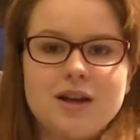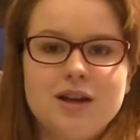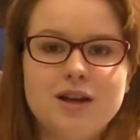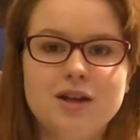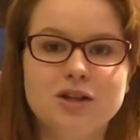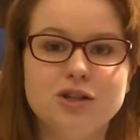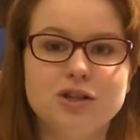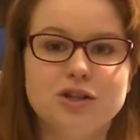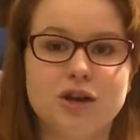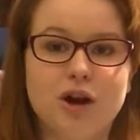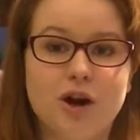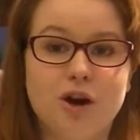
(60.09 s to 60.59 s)

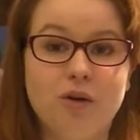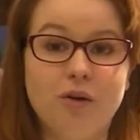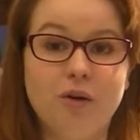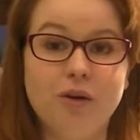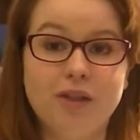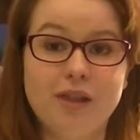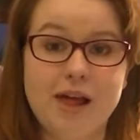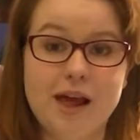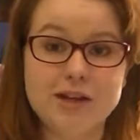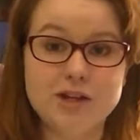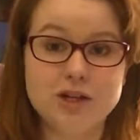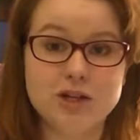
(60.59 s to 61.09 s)
So
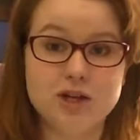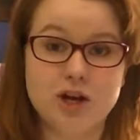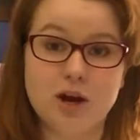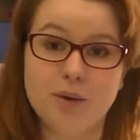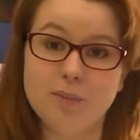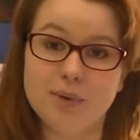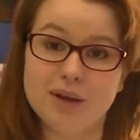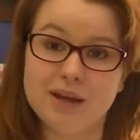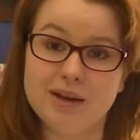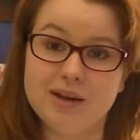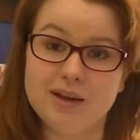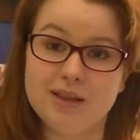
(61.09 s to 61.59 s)
let's jump
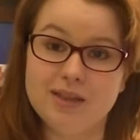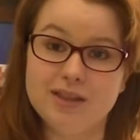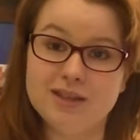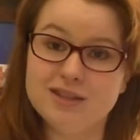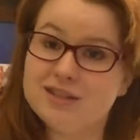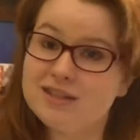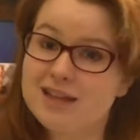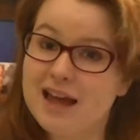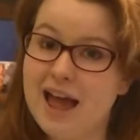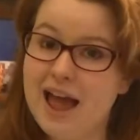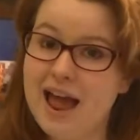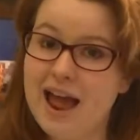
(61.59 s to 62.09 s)
into this
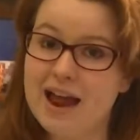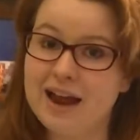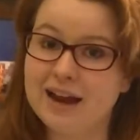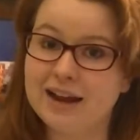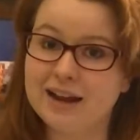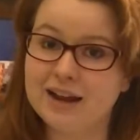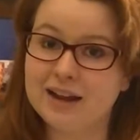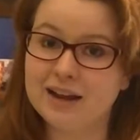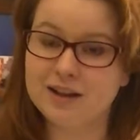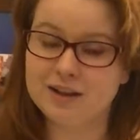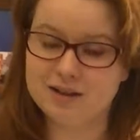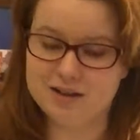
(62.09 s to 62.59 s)

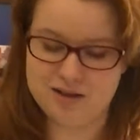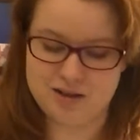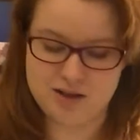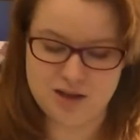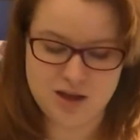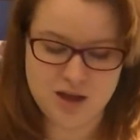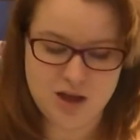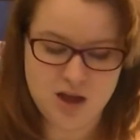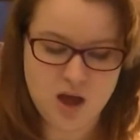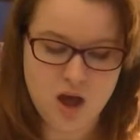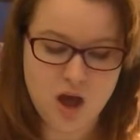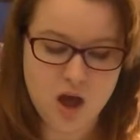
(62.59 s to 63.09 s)
tag.
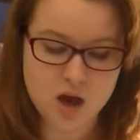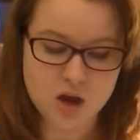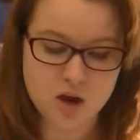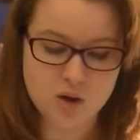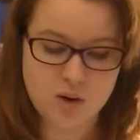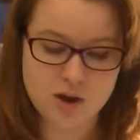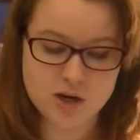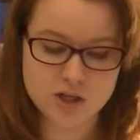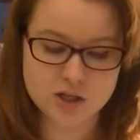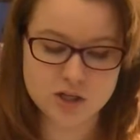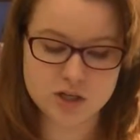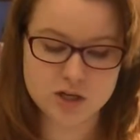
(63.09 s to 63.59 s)

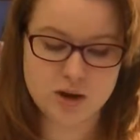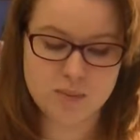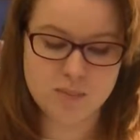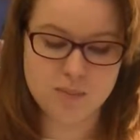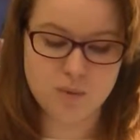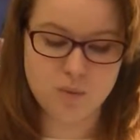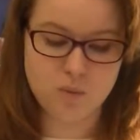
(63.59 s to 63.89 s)
Question number